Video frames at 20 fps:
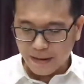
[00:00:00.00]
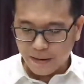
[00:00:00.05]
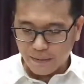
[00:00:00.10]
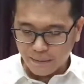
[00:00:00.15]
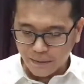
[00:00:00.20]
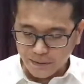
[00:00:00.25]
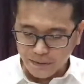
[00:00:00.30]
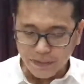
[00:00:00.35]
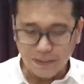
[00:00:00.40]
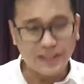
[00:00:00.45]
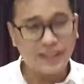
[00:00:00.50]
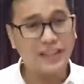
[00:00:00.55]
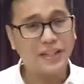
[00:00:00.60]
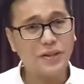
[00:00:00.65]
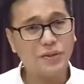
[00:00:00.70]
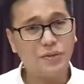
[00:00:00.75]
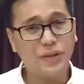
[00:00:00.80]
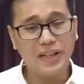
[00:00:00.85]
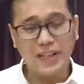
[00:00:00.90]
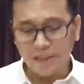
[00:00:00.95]
But
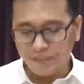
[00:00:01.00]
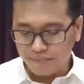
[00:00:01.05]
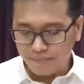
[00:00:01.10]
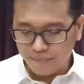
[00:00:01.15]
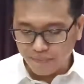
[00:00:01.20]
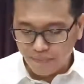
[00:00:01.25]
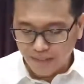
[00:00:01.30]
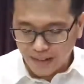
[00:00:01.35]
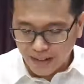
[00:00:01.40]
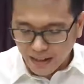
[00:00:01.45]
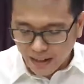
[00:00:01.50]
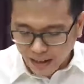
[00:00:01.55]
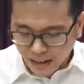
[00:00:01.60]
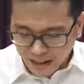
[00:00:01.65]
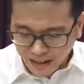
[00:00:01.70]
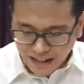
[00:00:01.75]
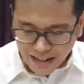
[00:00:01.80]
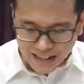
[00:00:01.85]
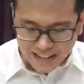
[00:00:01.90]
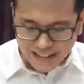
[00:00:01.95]
continuing,
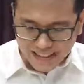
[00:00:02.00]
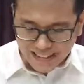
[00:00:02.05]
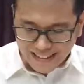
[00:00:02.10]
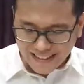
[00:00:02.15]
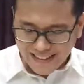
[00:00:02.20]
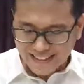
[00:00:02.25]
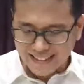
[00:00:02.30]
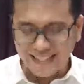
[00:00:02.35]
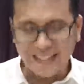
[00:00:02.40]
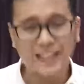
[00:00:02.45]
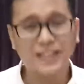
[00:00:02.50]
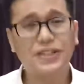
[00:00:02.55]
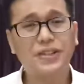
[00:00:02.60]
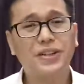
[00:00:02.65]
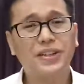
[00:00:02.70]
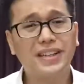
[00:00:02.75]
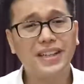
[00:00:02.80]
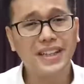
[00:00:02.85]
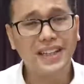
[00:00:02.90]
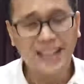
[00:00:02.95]
God is
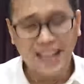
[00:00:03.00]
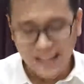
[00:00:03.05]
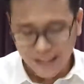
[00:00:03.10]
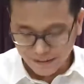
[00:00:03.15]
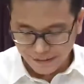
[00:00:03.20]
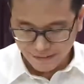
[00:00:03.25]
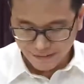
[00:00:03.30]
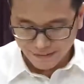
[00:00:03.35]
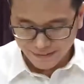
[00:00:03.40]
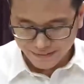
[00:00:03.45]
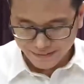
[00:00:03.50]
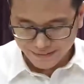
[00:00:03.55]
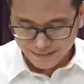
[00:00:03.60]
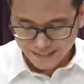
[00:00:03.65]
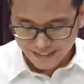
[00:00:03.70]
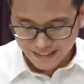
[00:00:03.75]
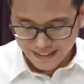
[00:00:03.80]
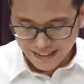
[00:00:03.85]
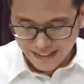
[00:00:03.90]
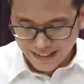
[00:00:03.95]
eternal life.
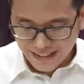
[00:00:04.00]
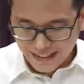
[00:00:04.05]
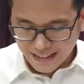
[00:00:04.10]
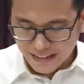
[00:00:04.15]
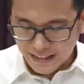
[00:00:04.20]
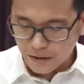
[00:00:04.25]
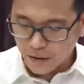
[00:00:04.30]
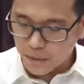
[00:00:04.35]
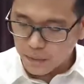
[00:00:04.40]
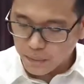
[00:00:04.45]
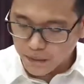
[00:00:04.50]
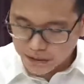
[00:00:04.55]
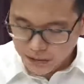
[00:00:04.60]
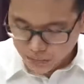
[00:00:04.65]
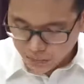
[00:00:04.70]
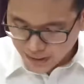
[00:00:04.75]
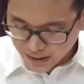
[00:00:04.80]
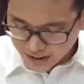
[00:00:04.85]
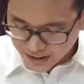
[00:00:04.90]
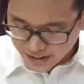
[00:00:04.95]
He always
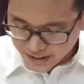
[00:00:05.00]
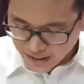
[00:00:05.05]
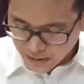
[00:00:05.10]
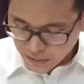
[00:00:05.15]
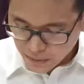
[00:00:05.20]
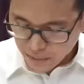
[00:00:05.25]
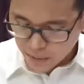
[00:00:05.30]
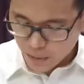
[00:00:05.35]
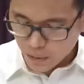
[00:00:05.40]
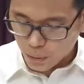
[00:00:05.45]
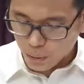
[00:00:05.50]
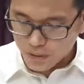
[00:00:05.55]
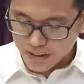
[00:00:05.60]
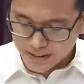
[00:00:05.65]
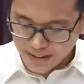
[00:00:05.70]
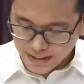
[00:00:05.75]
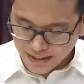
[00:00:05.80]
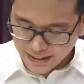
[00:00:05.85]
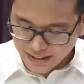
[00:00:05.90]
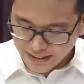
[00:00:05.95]
was,
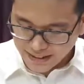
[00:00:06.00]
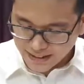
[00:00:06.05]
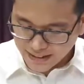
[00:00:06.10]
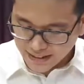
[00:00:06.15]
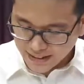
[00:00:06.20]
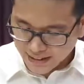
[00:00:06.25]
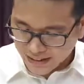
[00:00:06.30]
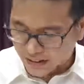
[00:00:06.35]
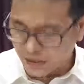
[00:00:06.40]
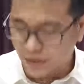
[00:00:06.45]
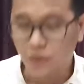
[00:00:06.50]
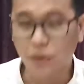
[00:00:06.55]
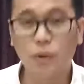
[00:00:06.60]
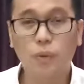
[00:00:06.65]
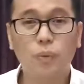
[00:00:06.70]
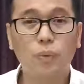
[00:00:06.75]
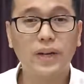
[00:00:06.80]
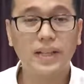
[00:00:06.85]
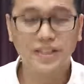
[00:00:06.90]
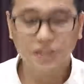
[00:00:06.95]
always is, and
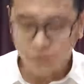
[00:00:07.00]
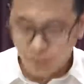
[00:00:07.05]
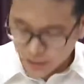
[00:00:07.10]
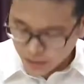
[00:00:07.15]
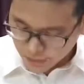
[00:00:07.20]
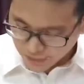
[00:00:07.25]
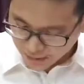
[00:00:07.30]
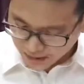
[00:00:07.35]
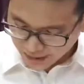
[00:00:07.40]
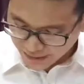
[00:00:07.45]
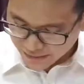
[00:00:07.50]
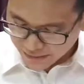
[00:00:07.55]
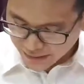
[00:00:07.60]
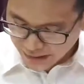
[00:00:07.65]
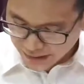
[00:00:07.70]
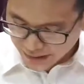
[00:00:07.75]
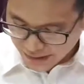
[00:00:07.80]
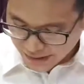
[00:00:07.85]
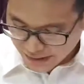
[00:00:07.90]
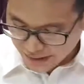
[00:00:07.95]
always will be.
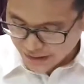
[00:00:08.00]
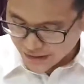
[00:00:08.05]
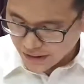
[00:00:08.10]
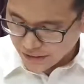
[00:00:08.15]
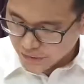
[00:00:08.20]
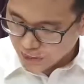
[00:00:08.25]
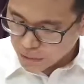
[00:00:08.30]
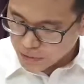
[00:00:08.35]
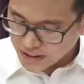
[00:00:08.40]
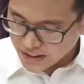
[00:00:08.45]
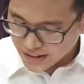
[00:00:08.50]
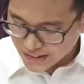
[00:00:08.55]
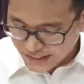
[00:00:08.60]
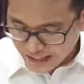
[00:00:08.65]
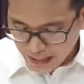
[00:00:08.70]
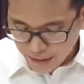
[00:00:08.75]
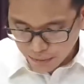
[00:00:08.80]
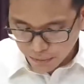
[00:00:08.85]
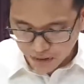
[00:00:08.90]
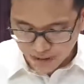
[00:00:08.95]
There never was a
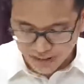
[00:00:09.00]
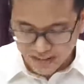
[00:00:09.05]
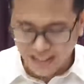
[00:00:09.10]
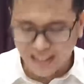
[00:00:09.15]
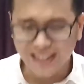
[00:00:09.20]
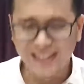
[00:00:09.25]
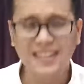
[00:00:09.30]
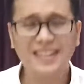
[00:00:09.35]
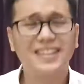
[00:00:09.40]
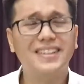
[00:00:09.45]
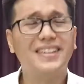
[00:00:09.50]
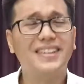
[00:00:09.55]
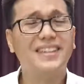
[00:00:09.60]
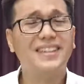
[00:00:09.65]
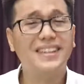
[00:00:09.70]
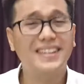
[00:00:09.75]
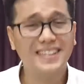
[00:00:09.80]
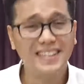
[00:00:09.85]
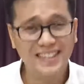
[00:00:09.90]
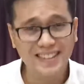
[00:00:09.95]
time when God did
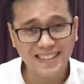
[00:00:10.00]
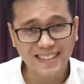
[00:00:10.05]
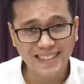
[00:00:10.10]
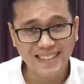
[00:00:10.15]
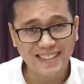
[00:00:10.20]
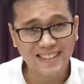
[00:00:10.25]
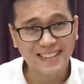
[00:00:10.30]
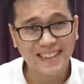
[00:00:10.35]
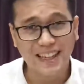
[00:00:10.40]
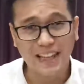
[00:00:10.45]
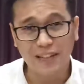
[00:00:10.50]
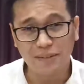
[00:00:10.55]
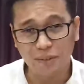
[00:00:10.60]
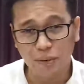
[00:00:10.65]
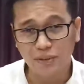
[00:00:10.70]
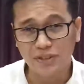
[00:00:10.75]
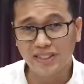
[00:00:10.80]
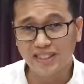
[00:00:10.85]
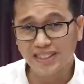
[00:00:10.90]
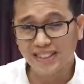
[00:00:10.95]
not exist, and
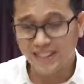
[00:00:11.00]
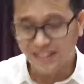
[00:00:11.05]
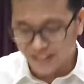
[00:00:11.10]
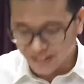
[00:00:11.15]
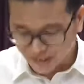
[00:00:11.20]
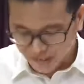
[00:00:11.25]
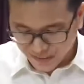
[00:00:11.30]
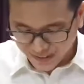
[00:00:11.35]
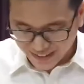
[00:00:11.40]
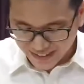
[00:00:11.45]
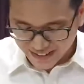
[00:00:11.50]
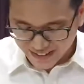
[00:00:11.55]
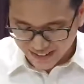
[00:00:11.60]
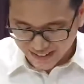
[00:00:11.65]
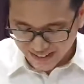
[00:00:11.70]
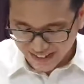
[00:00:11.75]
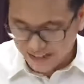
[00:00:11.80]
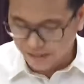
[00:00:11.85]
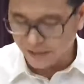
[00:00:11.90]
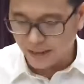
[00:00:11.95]
Moses understood this
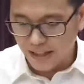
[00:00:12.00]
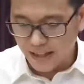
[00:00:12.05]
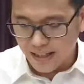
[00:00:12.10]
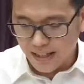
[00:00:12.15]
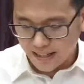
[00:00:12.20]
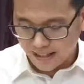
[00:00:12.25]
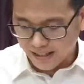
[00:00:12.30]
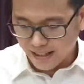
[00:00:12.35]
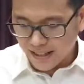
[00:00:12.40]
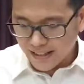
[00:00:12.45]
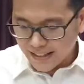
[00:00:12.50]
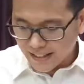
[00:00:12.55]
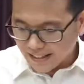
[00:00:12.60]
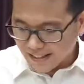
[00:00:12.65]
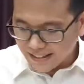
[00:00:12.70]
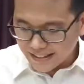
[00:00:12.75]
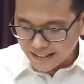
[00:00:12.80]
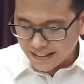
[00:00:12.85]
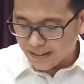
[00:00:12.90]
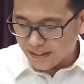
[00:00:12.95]
again. God
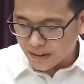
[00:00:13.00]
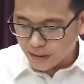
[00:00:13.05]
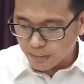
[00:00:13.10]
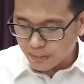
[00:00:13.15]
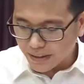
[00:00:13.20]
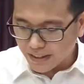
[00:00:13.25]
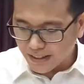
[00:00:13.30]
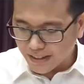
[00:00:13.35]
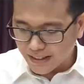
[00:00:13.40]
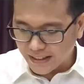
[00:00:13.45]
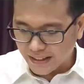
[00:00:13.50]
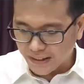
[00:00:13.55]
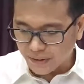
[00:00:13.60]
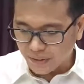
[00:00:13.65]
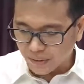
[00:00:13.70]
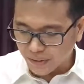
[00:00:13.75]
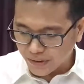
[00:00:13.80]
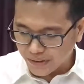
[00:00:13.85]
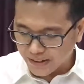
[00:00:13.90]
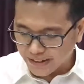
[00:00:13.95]
had neither a beginning
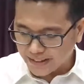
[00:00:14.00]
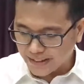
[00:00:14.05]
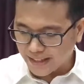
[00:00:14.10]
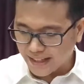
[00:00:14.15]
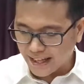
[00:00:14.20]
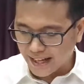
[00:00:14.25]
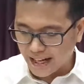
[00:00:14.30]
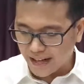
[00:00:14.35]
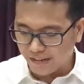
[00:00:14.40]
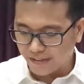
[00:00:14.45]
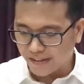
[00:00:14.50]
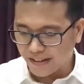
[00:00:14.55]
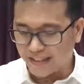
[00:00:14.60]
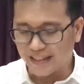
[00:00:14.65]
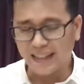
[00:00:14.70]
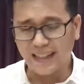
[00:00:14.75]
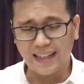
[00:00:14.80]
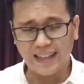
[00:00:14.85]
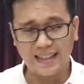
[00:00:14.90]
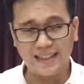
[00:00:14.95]
nor does he have
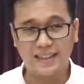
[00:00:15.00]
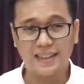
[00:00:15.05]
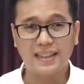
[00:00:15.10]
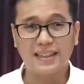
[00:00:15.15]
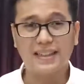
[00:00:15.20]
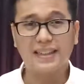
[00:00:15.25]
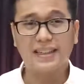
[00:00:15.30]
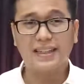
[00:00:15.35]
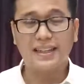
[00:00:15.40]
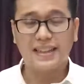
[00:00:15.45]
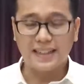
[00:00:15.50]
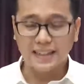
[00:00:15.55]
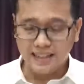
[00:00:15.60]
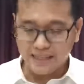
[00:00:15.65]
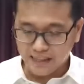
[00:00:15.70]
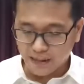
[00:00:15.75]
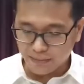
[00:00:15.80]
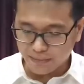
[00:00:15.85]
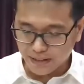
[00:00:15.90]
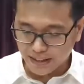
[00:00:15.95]
an end. In
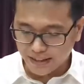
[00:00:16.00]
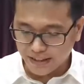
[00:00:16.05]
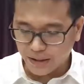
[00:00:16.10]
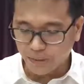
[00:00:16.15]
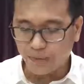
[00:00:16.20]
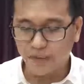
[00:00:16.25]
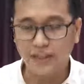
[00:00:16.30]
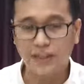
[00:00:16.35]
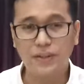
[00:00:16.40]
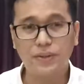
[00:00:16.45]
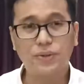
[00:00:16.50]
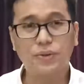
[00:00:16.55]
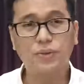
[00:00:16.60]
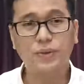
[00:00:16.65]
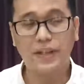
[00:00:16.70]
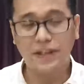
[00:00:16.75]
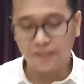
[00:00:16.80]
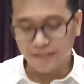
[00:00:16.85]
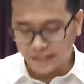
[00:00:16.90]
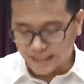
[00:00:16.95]
Psalm 91 and 2, we
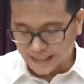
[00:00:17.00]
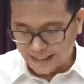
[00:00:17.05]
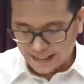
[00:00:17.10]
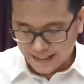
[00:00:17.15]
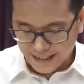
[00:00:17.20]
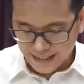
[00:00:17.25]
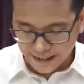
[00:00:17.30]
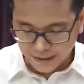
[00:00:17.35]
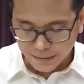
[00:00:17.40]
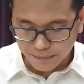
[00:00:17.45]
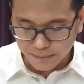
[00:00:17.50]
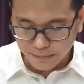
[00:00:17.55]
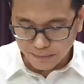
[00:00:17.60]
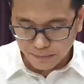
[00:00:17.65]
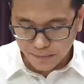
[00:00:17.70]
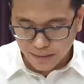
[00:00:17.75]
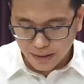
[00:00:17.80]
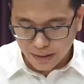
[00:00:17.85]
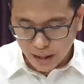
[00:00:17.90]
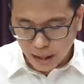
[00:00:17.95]
have seen that.
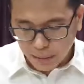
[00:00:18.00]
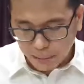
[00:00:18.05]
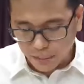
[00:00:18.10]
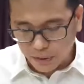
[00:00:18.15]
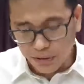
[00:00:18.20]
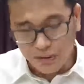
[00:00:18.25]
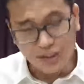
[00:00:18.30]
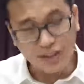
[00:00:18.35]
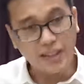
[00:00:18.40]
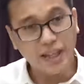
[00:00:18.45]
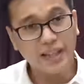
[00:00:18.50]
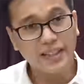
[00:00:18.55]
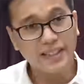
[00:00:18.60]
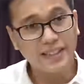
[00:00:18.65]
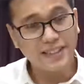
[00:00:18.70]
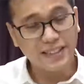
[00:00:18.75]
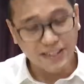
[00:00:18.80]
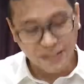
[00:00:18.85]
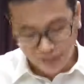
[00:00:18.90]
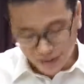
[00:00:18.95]
Because God
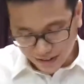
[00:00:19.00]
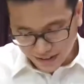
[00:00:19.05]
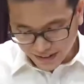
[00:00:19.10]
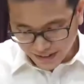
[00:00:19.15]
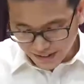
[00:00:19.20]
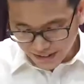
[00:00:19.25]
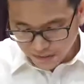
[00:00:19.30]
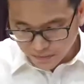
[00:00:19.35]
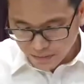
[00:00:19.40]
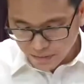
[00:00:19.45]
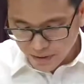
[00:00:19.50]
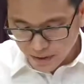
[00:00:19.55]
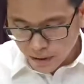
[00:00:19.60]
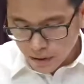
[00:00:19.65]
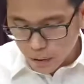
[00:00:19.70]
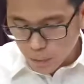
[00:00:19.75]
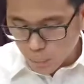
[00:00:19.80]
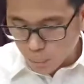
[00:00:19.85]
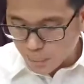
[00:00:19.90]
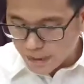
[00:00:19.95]
is eternal,
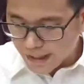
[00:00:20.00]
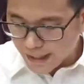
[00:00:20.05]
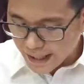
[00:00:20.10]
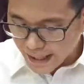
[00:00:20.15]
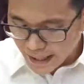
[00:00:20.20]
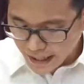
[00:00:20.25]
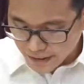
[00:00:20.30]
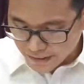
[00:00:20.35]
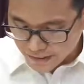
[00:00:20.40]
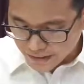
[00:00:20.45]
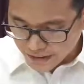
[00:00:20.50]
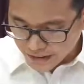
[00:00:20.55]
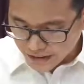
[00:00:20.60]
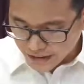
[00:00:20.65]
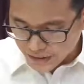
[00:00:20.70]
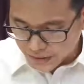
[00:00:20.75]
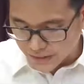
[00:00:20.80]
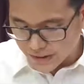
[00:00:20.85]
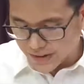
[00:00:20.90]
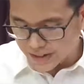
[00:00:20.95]
we have the
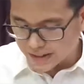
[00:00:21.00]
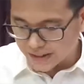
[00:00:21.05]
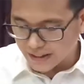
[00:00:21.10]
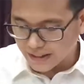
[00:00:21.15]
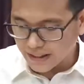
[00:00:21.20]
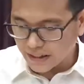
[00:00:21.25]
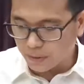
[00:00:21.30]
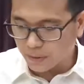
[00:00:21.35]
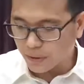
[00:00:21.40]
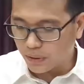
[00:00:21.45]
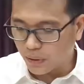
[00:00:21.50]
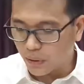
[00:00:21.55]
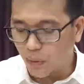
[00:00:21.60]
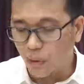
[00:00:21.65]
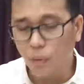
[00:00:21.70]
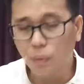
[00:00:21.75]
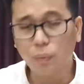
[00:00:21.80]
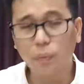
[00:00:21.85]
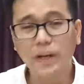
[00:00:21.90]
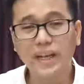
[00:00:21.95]
assurance that he will
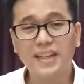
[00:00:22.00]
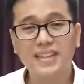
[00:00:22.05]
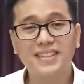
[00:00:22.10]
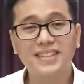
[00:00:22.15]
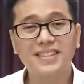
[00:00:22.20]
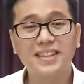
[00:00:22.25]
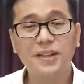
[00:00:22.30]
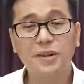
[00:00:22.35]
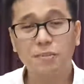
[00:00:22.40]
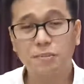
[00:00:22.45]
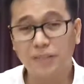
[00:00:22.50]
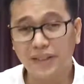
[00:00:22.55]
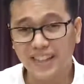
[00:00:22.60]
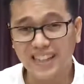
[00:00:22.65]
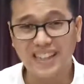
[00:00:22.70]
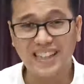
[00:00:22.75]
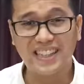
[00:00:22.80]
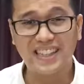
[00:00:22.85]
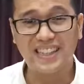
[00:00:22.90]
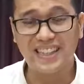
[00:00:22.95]
always be
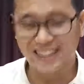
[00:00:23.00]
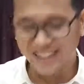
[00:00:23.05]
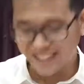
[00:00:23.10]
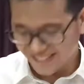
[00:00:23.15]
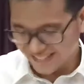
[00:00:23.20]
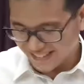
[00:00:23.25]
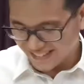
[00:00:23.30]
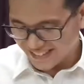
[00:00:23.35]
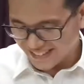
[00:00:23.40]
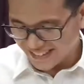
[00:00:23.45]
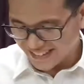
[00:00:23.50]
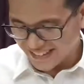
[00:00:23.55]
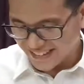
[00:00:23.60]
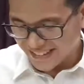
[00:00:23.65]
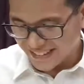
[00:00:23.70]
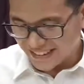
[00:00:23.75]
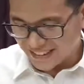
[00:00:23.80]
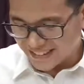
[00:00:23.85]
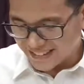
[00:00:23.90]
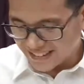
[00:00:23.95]
there.
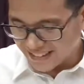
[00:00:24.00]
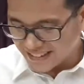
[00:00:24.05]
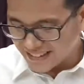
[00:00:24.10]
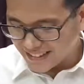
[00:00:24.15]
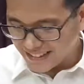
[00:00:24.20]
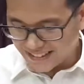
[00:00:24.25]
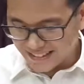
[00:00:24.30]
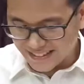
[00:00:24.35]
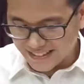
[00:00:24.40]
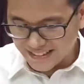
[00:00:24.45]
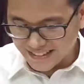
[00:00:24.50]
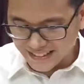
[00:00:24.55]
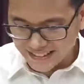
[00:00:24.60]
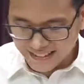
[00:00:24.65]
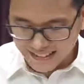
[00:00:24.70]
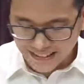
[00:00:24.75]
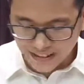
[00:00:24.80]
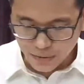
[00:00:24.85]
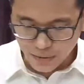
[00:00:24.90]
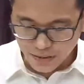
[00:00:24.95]
Since his
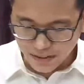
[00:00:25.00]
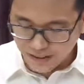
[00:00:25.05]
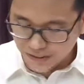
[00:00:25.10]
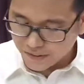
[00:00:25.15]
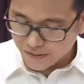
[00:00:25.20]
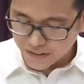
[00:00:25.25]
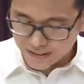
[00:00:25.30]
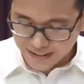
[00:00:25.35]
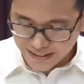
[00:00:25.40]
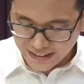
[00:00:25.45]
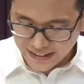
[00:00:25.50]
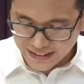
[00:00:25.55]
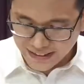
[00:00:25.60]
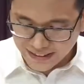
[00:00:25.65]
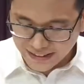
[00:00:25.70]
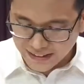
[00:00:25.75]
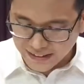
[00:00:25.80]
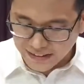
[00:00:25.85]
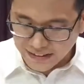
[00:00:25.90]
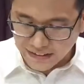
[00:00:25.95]
existence will never
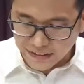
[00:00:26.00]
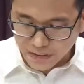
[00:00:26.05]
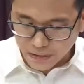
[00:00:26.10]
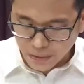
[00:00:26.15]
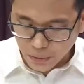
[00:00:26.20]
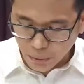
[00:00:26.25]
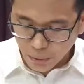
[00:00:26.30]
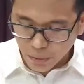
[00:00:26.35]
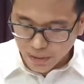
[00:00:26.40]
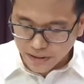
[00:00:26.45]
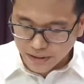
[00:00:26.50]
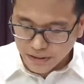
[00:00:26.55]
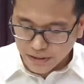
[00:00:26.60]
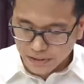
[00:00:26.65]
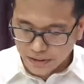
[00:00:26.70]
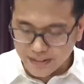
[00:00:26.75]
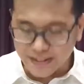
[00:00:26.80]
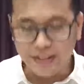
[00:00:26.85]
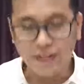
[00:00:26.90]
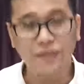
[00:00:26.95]
cease, so will the
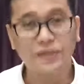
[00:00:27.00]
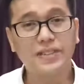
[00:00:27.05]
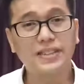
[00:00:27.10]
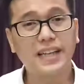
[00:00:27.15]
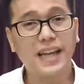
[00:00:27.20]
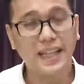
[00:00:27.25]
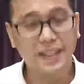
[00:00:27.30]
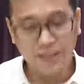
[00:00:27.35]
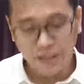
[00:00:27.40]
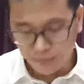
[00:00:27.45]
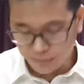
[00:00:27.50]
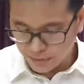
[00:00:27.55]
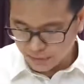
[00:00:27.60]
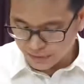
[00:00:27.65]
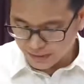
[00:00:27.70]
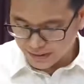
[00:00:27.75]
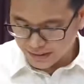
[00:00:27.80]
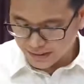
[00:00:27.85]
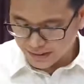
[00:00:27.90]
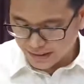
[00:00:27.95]
rest of his
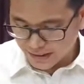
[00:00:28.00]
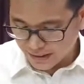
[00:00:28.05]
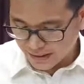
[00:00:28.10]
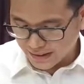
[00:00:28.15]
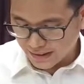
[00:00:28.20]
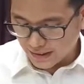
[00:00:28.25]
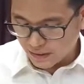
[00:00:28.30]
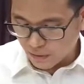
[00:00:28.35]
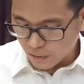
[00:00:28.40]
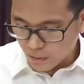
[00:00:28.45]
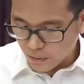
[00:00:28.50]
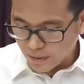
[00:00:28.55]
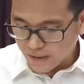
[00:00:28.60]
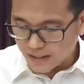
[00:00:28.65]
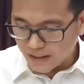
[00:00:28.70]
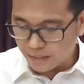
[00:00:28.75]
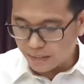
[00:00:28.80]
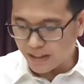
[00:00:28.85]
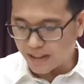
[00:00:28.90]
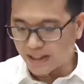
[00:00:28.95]
attributes, all
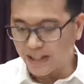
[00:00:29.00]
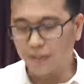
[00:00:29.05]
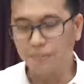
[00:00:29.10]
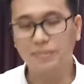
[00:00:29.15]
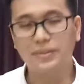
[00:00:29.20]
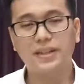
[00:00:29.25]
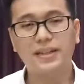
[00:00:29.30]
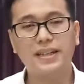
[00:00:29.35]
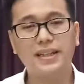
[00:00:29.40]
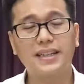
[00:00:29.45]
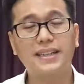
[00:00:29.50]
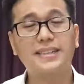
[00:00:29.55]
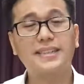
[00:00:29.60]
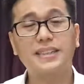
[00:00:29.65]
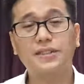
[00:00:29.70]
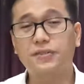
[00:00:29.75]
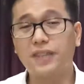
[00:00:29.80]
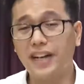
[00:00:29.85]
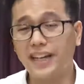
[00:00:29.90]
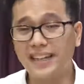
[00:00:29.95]
that make up his
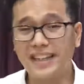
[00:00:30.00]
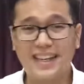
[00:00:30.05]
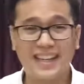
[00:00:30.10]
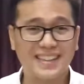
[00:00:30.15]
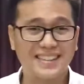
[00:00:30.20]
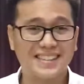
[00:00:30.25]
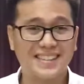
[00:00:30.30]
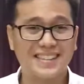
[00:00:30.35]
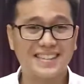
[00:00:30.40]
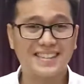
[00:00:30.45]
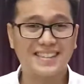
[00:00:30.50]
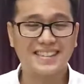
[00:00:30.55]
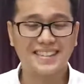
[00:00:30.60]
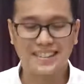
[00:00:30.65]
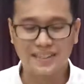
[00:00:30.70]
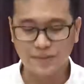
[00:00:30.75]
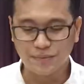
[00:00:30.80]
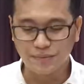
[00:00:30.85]
divine essence.